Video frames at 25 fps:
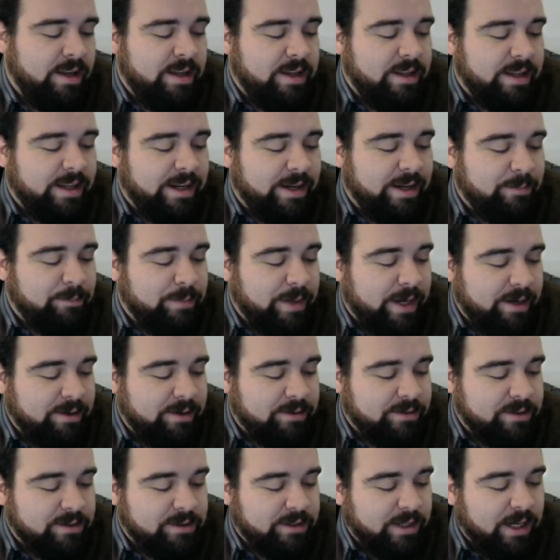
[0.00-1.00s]
that it
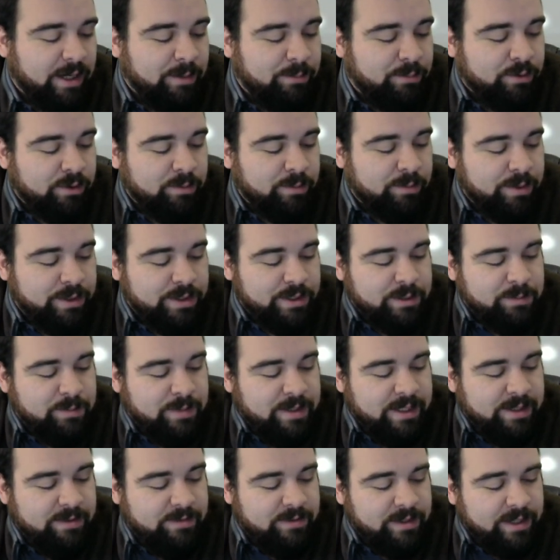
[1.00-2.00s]
bounces upward with a
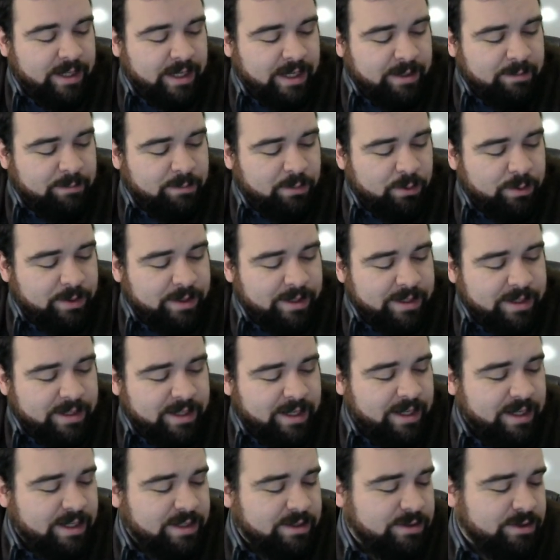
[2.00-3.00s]
speed of
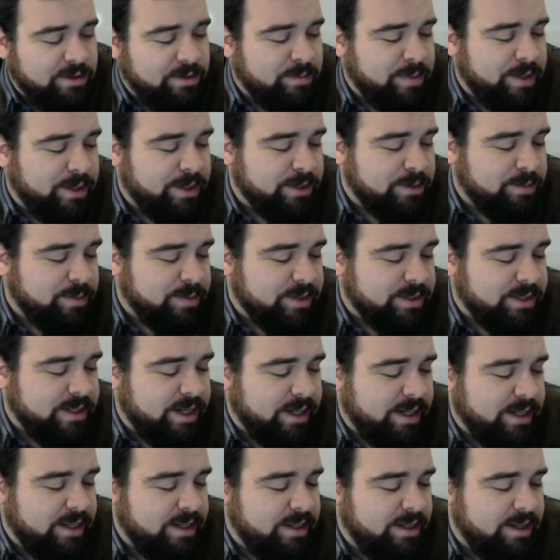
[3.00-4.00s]
9.92 meters per
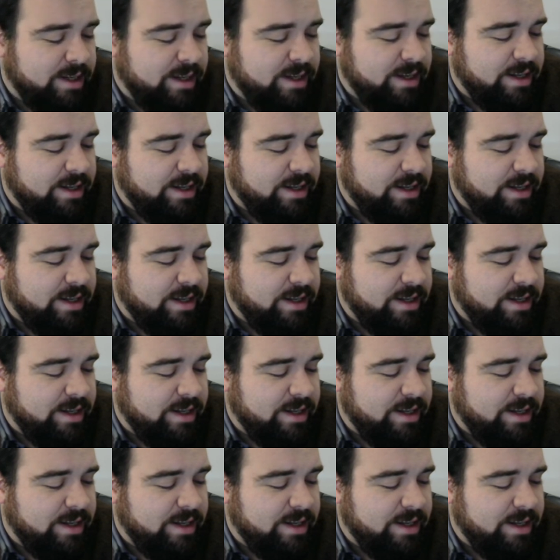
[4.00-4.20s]
second